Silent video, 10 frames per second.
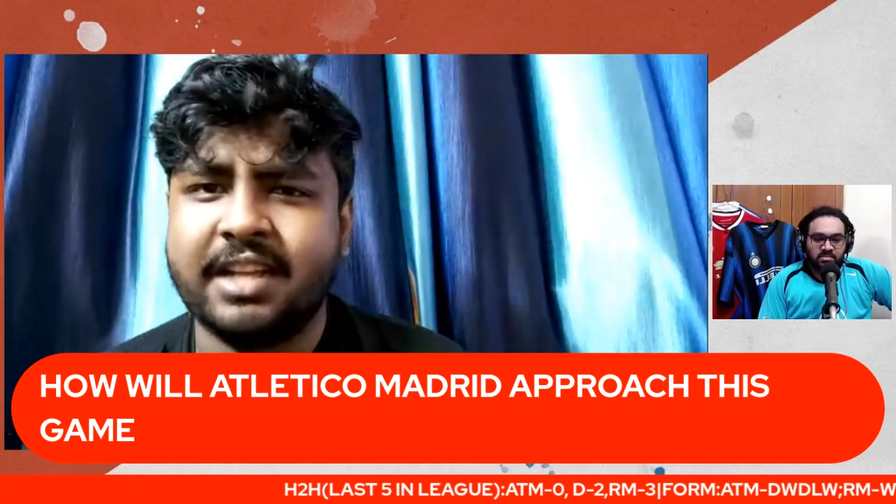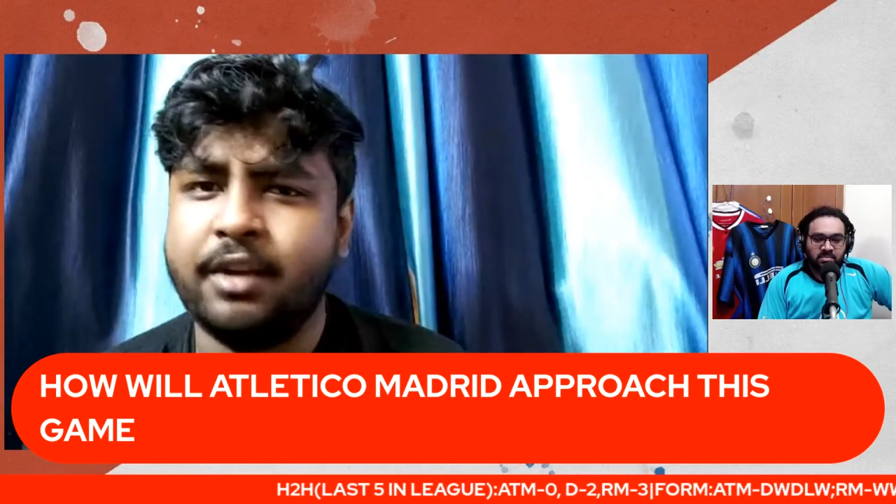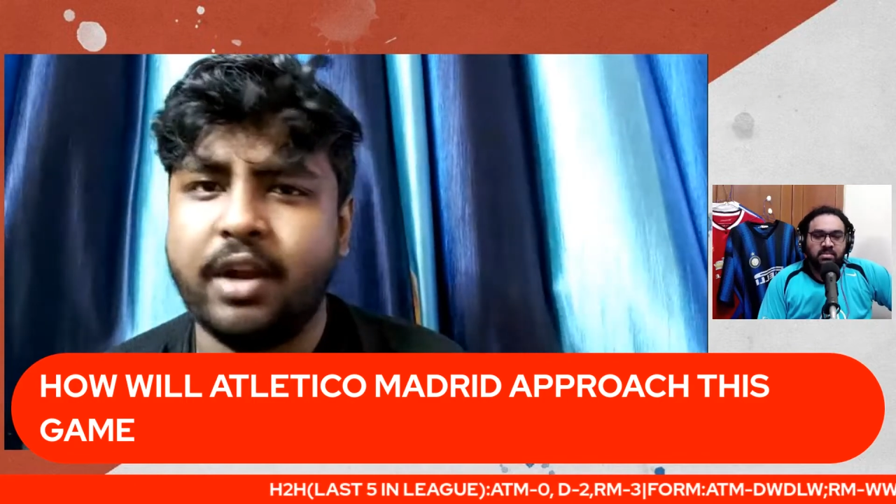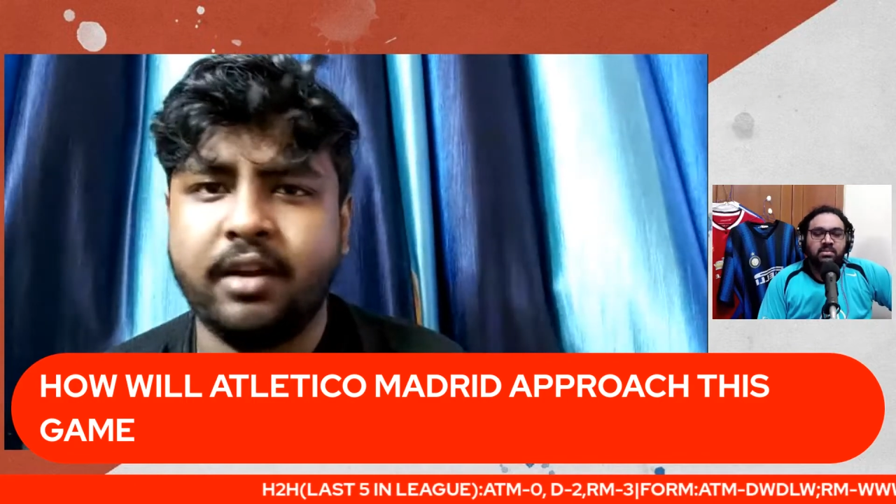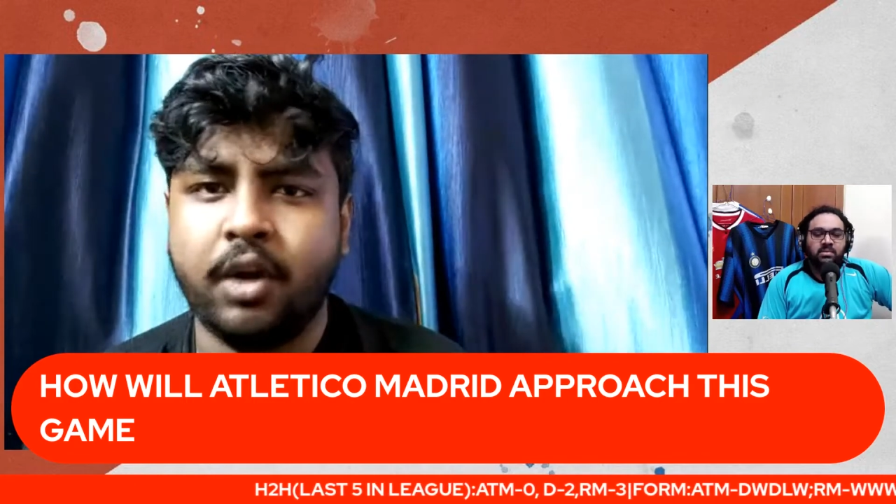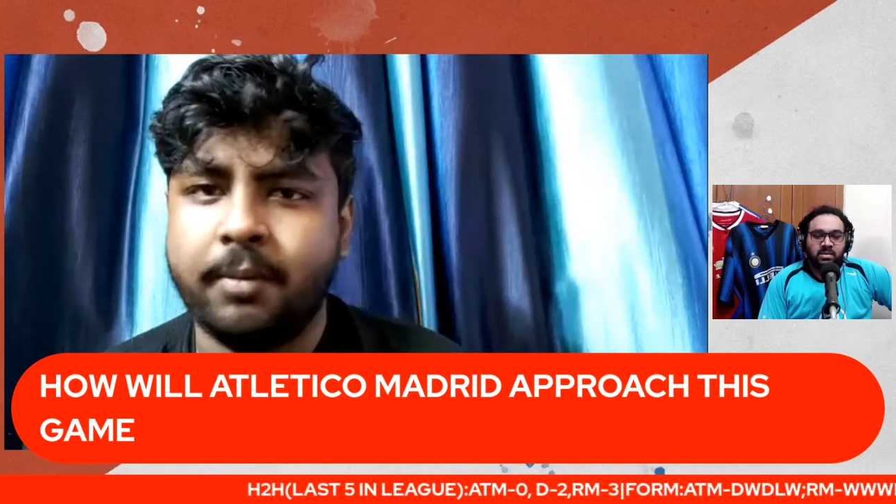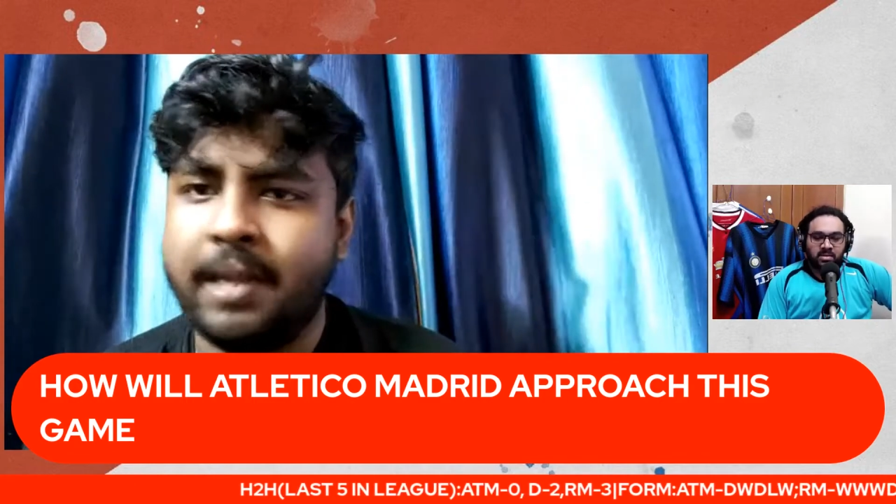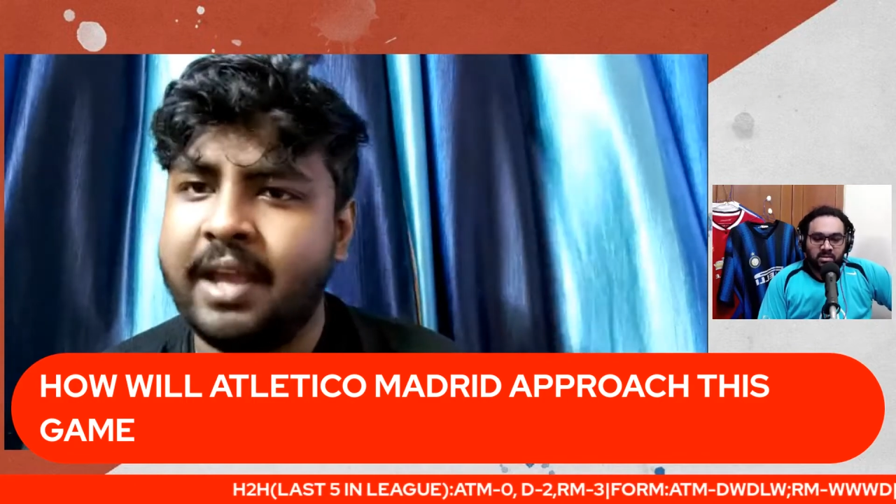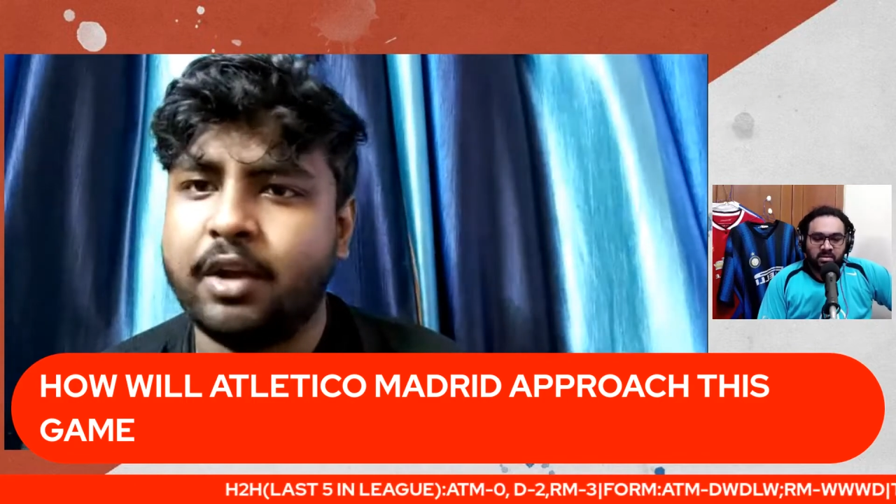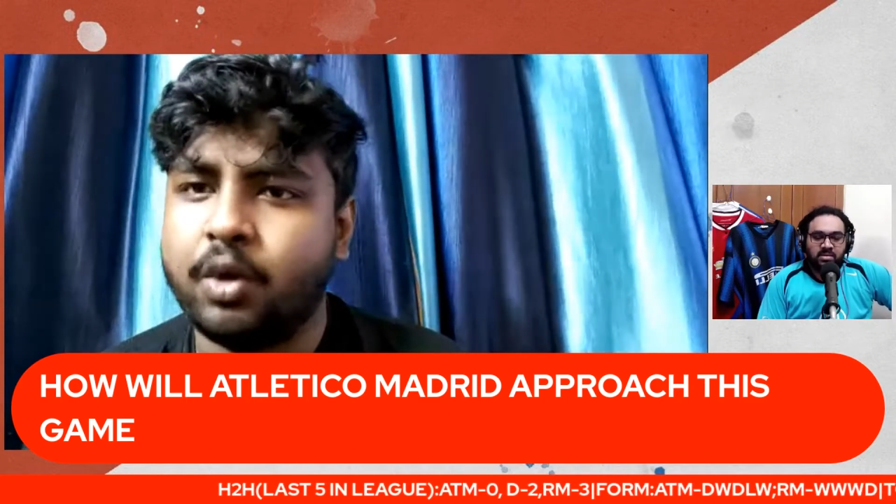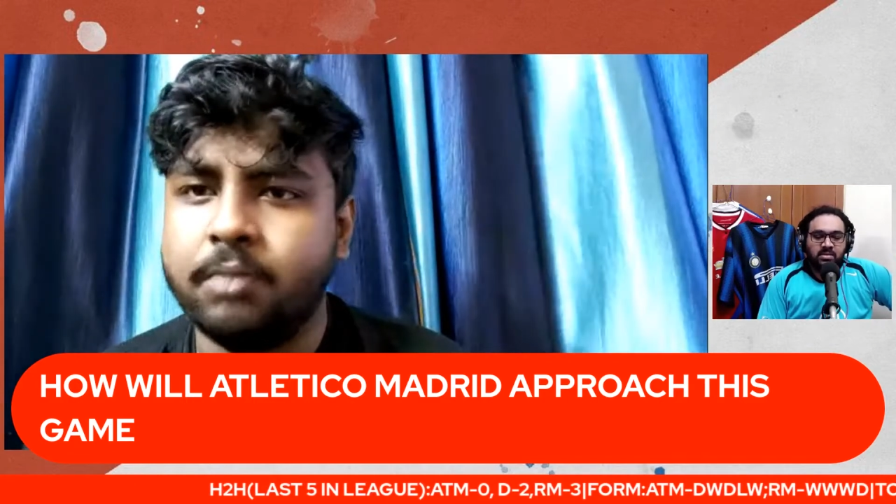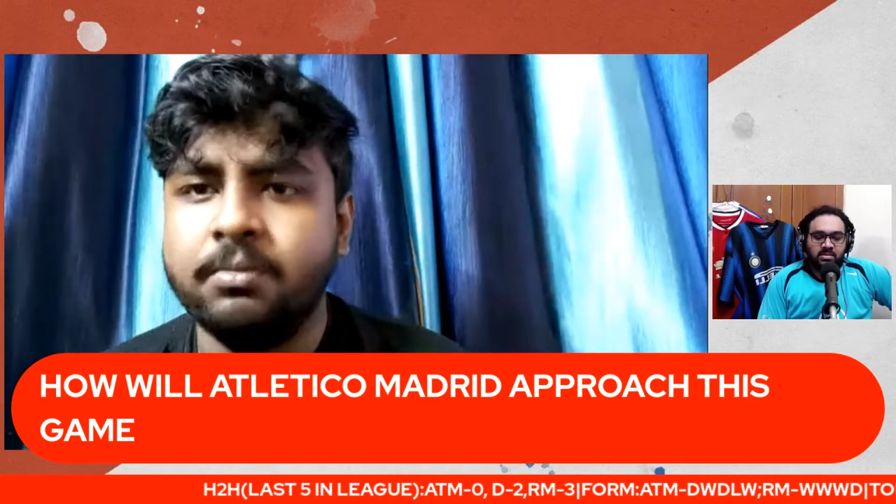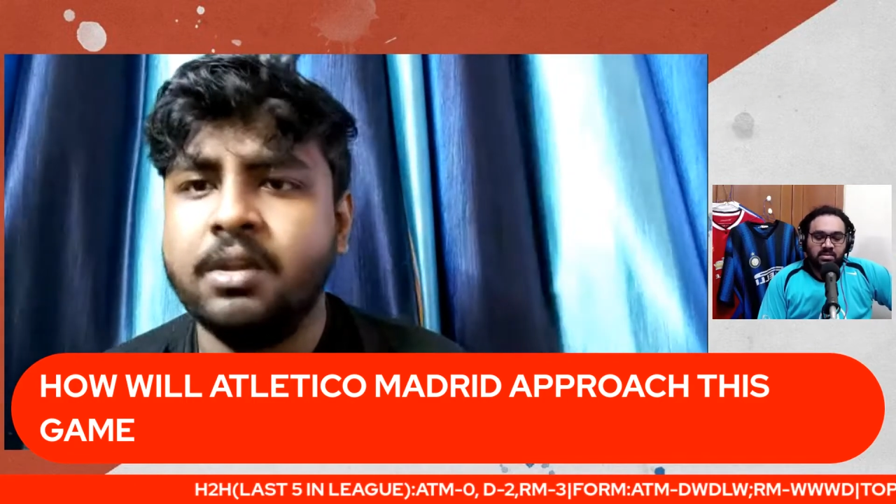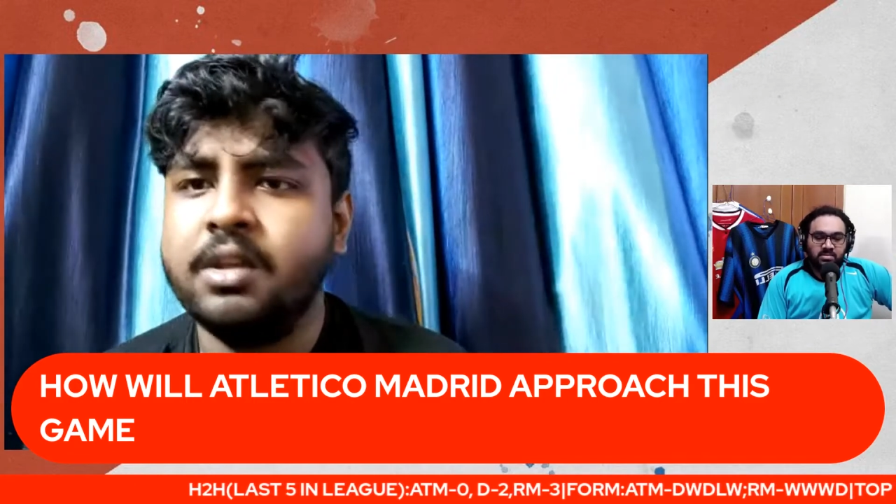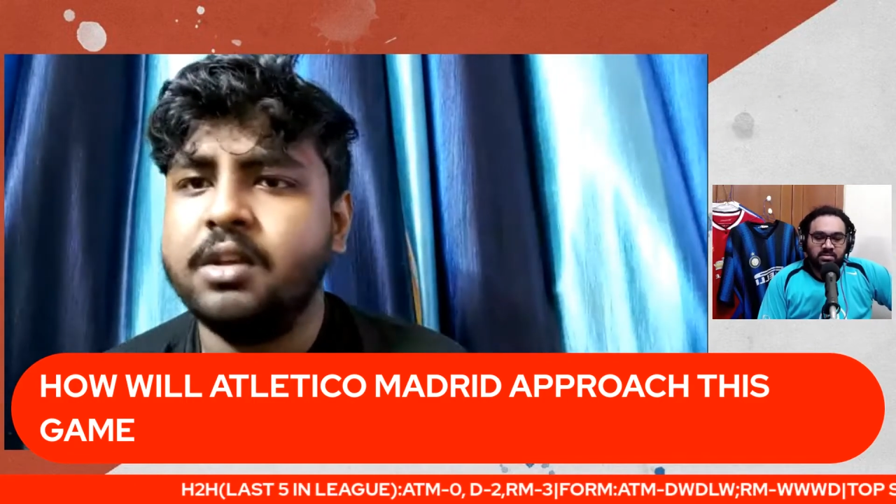and we are not playing at
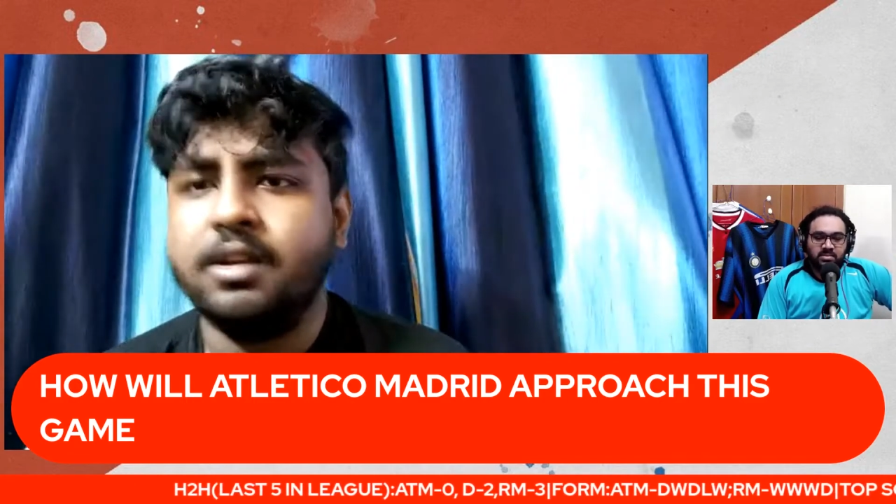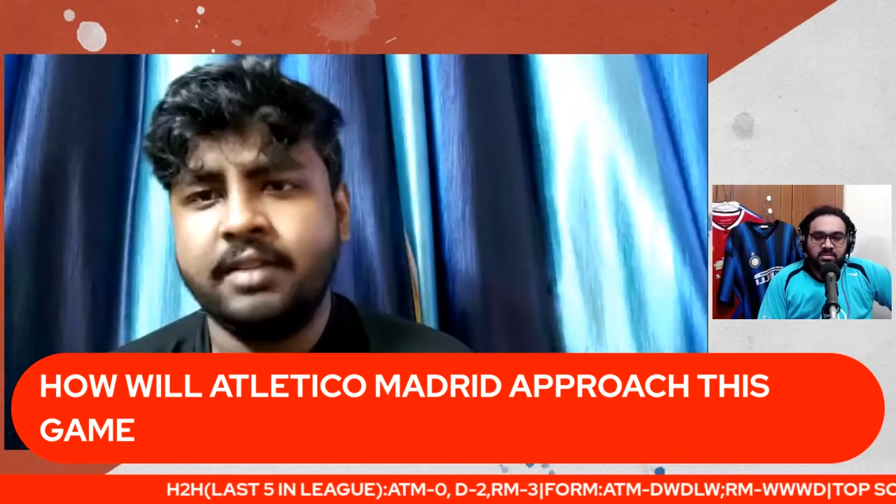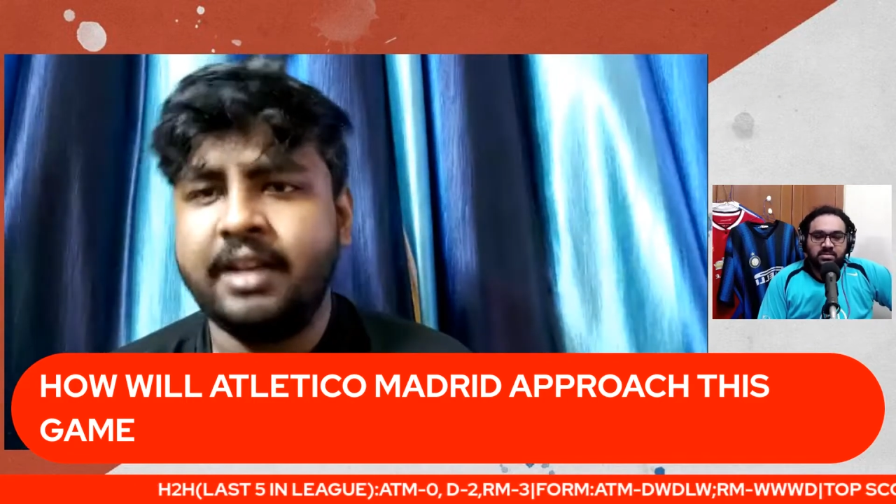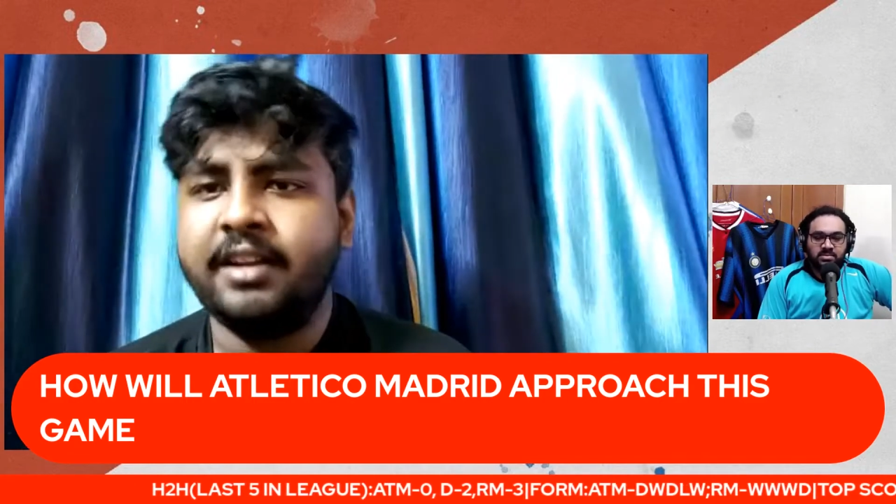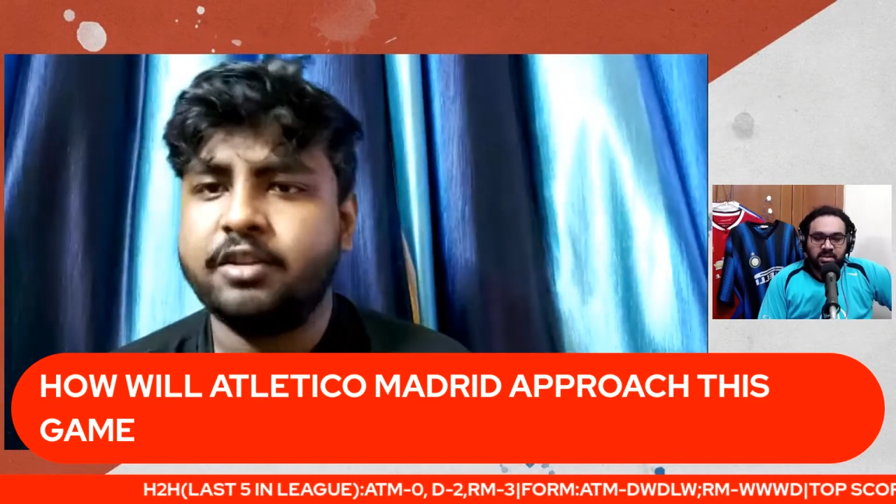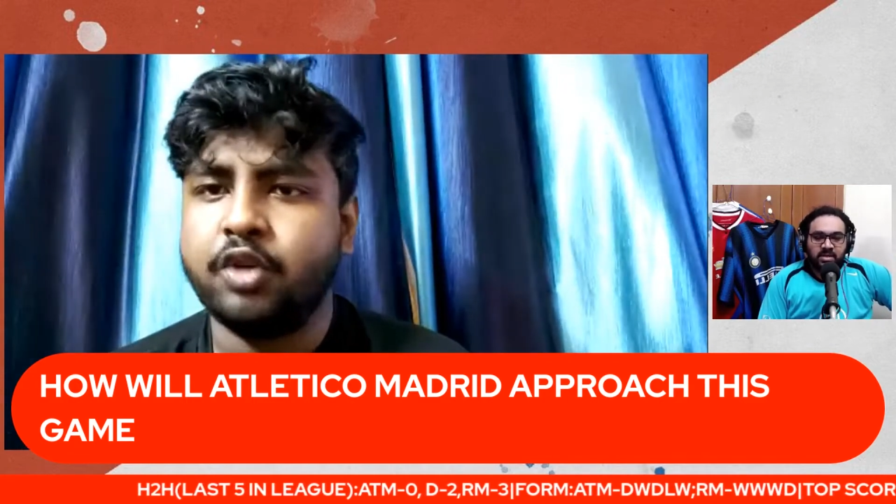home. Then it's